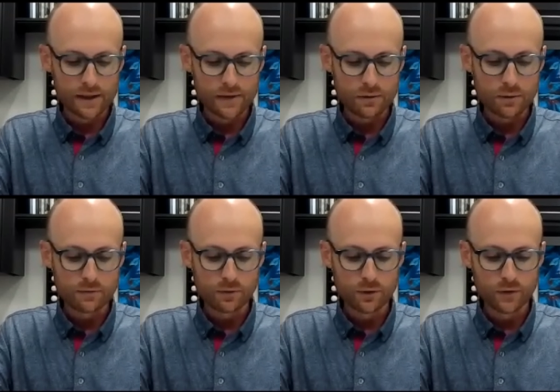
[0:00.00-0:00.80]
I, think
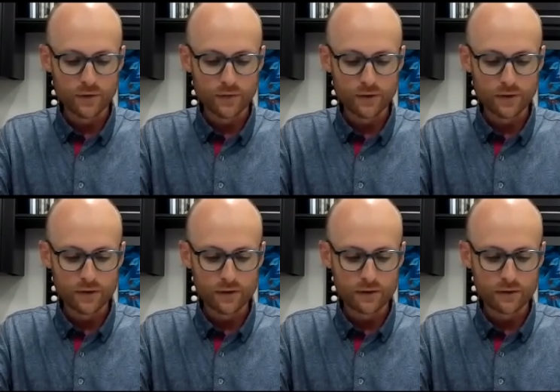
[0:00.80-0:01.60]
we've learned that there
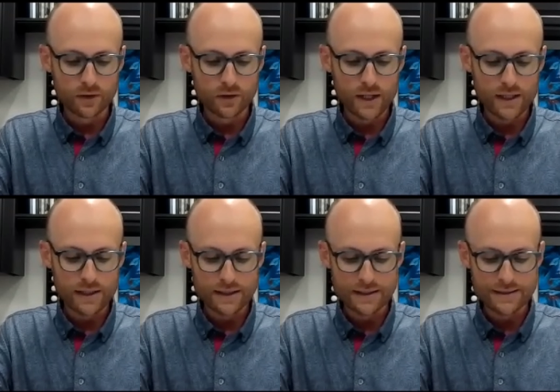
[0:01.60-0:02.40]
are, there are a lot
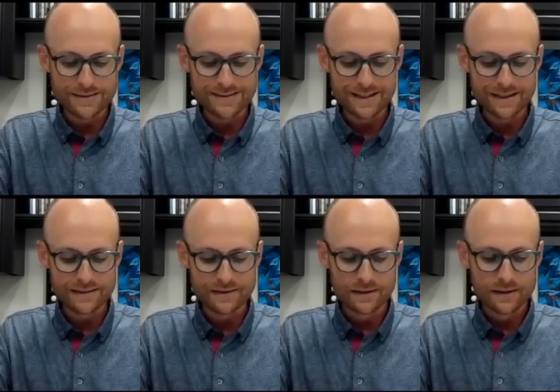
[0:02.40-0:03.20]
of things
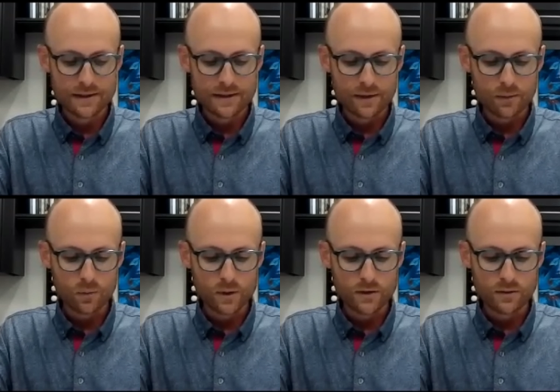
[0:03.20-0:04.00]
that that
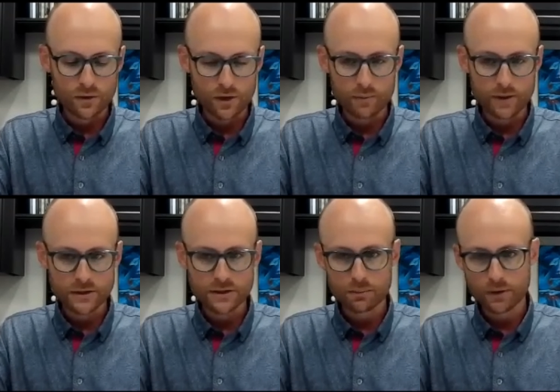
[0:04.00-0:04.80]
we do at
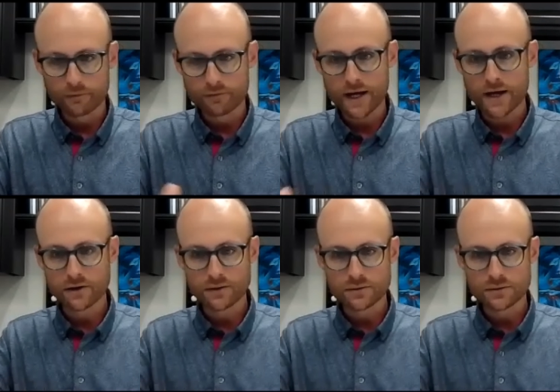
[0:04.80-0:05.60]
RMH that bring
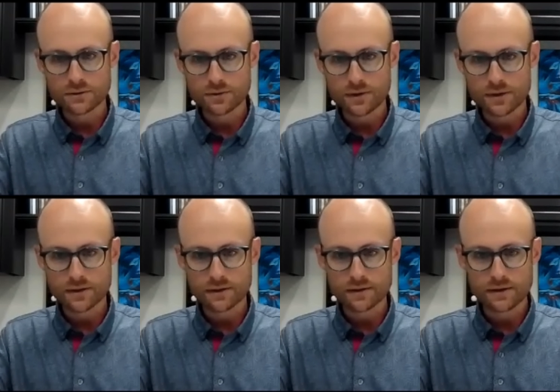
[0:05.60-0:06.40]
value to
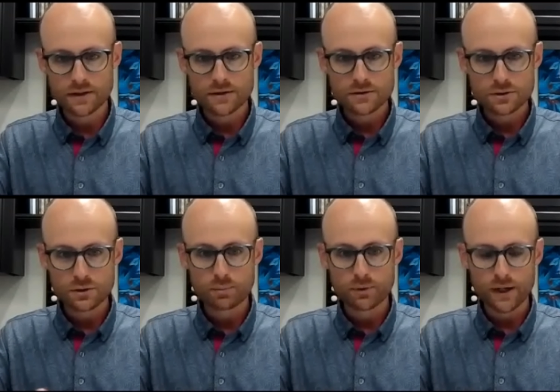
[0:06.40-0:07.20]
the
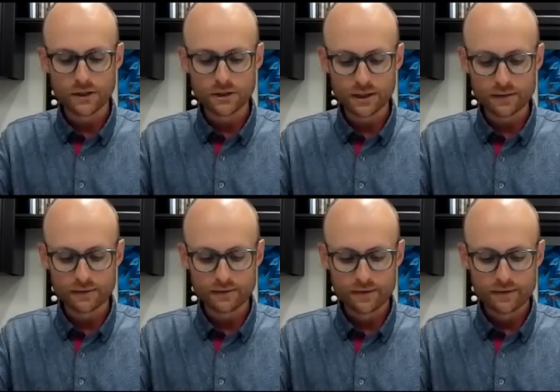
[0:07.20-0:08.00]
to the
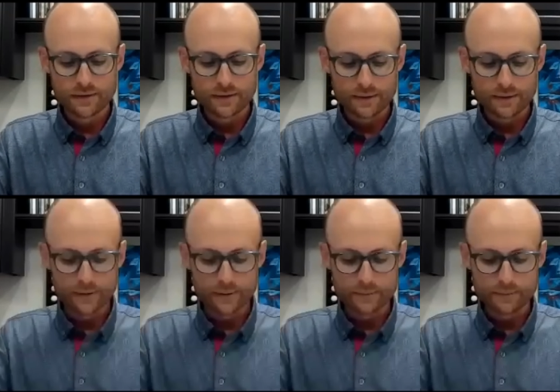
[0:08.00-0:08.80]
project
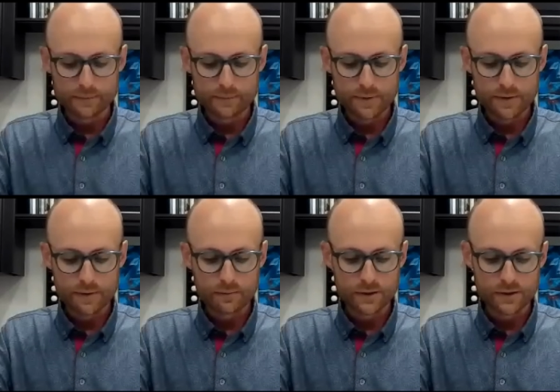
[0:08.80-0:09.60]
um,
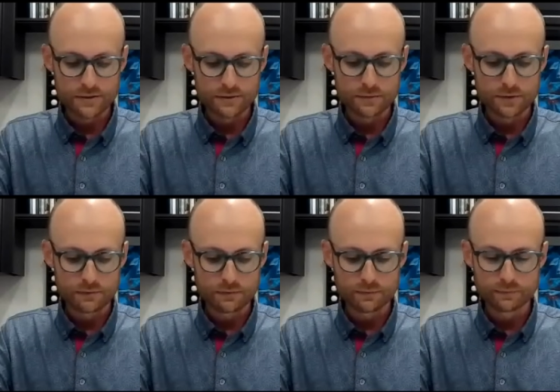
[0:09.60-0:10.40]
because of,
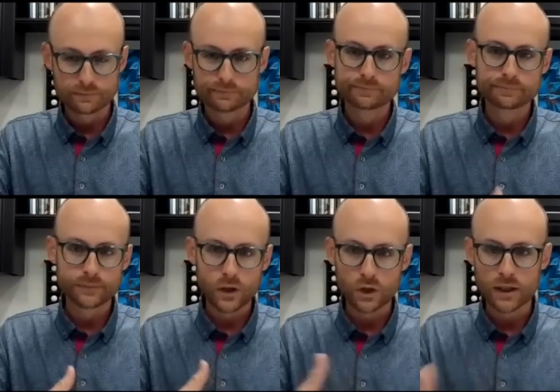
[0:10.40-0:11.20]
of
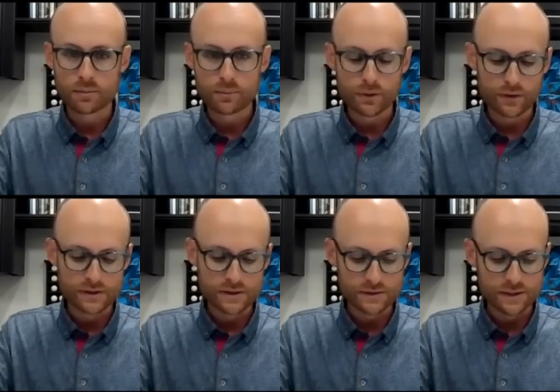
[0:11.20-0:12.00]
our
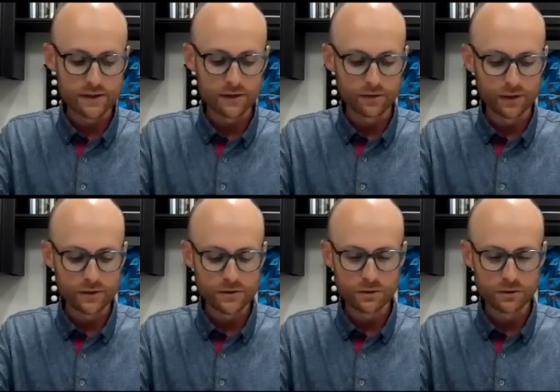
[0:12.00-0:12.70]
capabilities as an integrator.